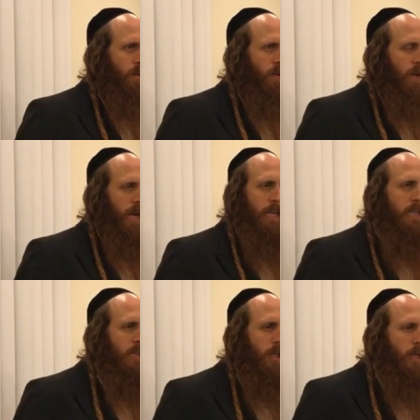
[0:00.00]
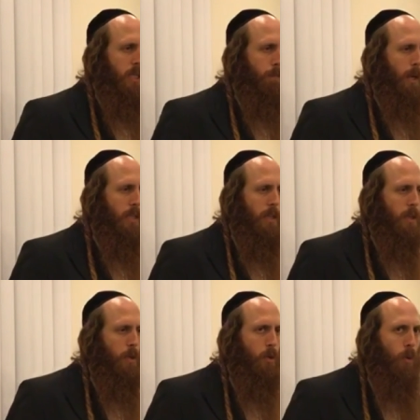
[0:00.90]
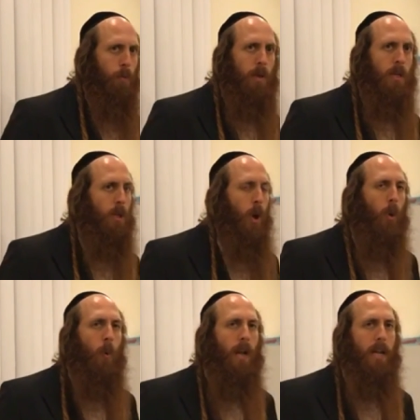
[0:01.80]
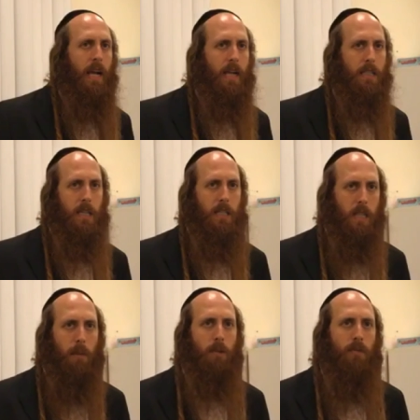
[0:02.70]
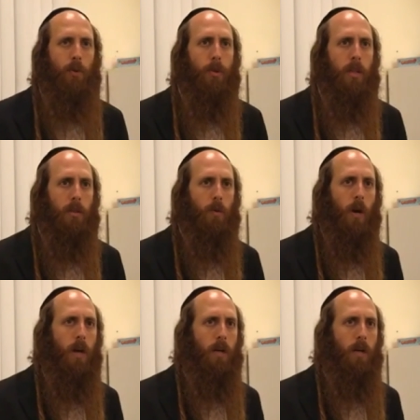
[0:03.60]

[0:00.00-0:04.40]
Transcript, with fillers: And He's not expecting you to be no one else except of who that you are.